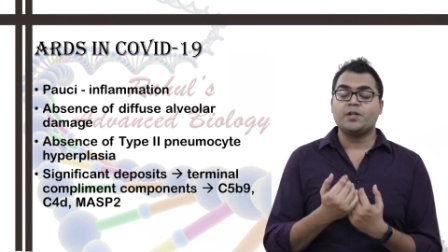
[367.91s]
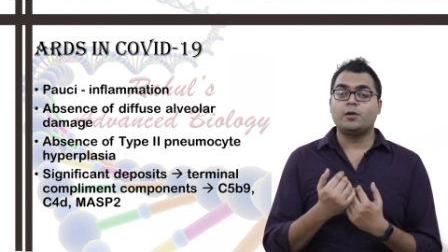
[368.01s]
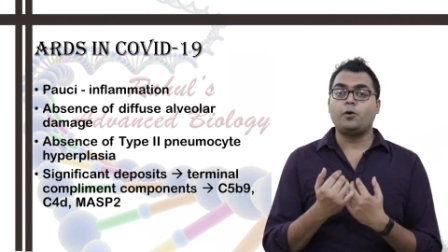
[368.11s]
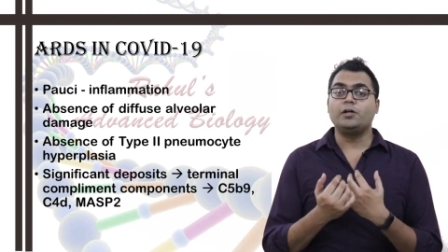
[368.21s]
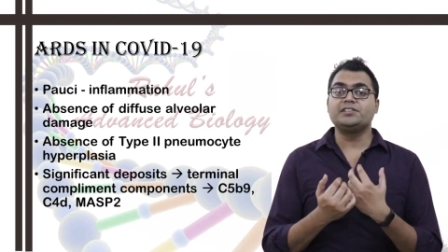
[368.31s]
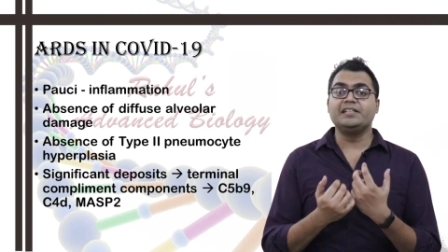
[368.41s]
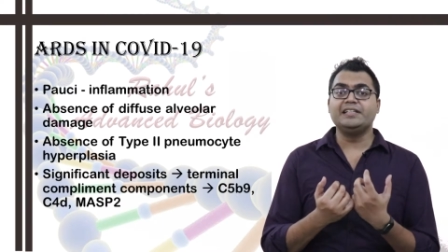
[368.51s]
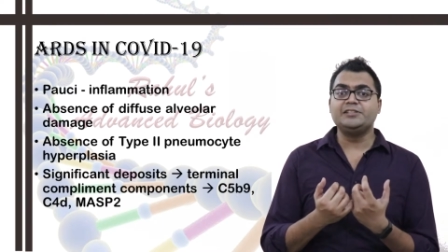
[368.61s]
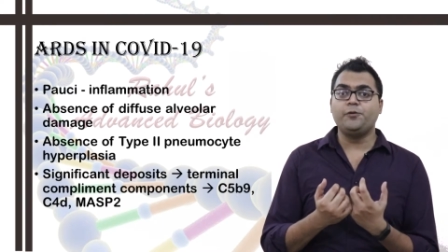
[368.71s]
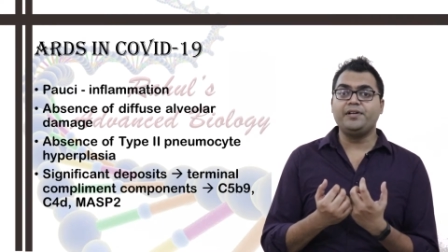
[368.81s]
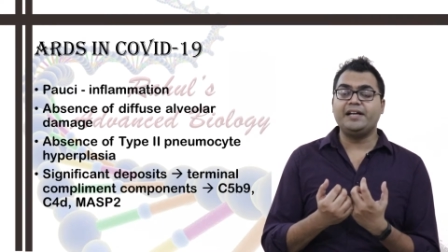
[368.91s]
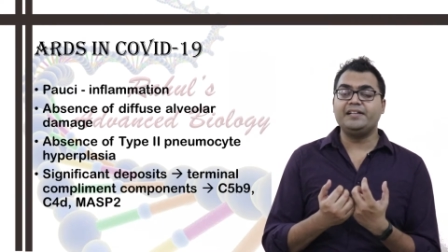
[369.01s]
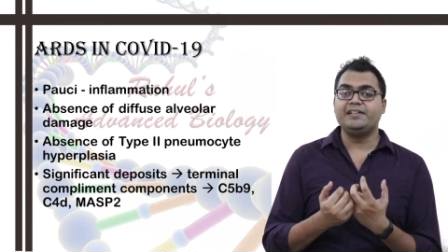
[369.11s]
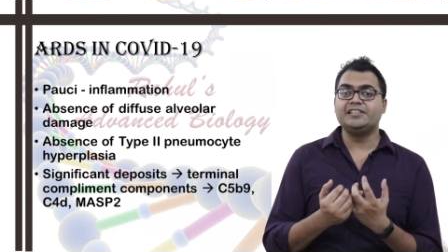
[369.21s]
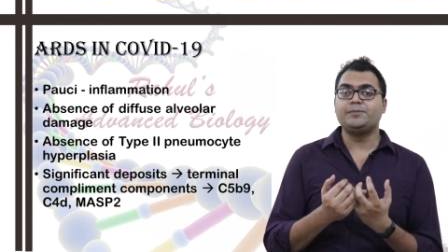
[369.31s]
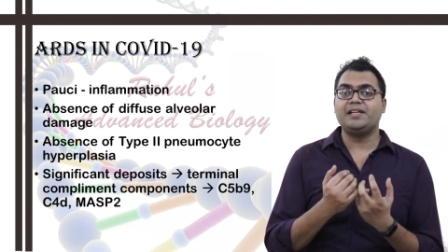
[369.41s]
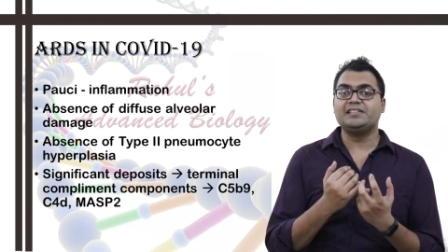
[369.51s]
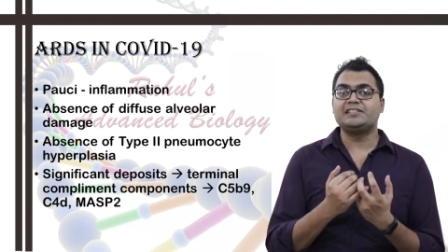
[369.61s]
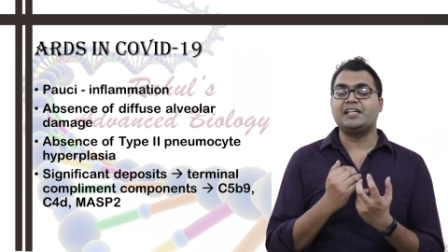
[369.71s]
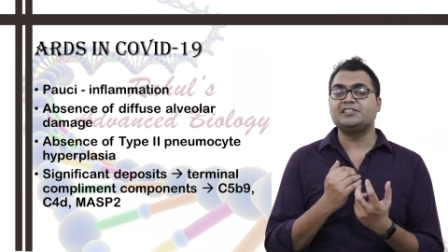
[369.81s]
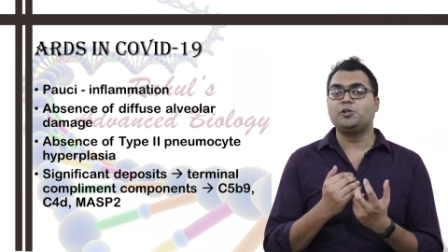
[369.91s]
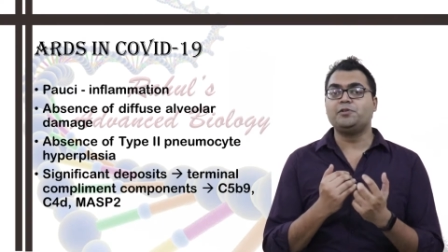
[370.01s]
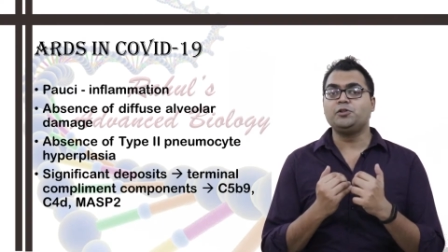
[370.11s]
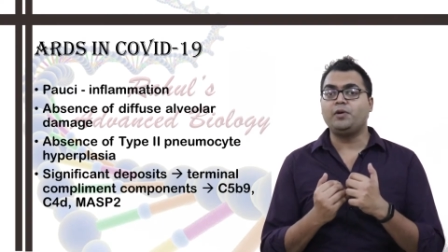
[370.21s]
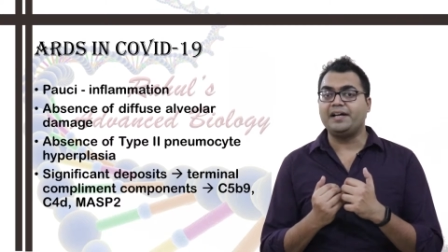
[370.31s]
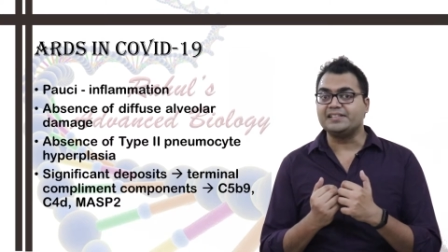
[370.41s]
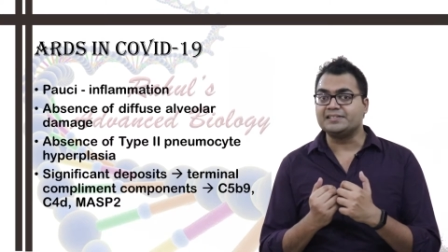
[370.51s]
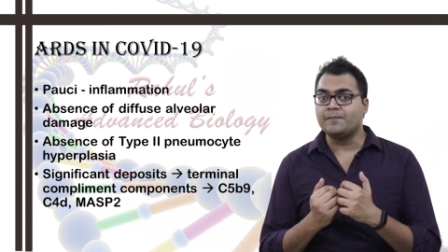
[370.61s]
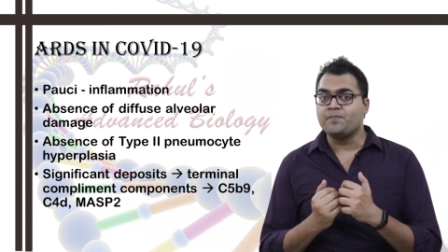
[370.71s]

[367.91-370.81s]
caused in the COVID-19 disease by the SARS-CoV-2 virus.